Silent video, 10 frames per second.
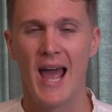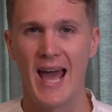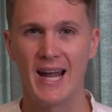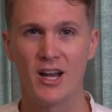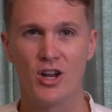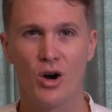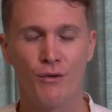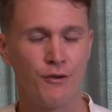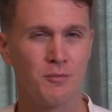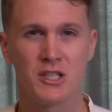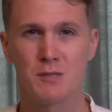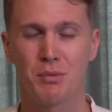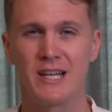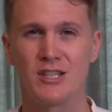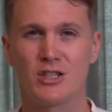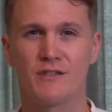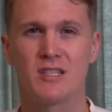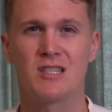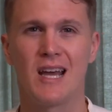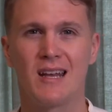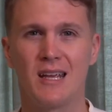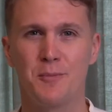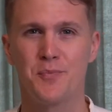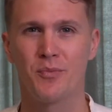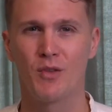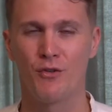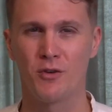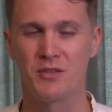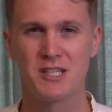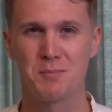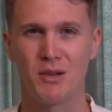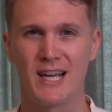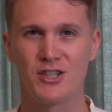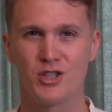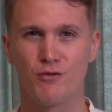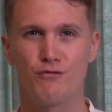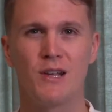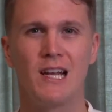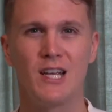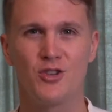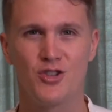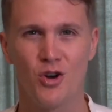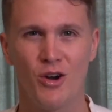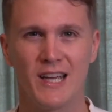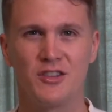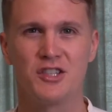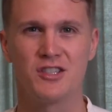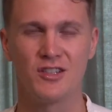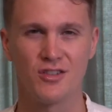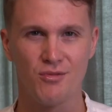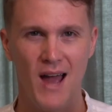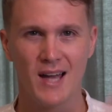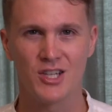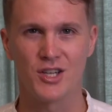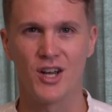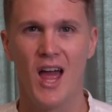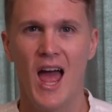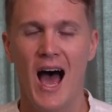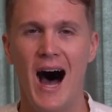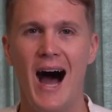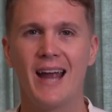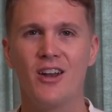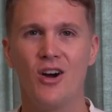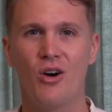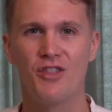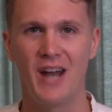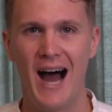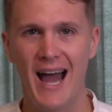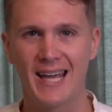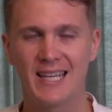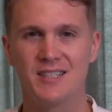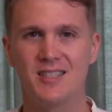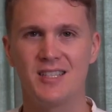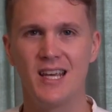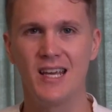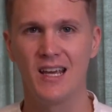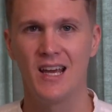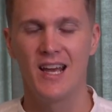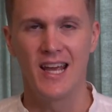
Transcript: And I know from this place of study, from this place of really enjoying this interaction, I know that I can see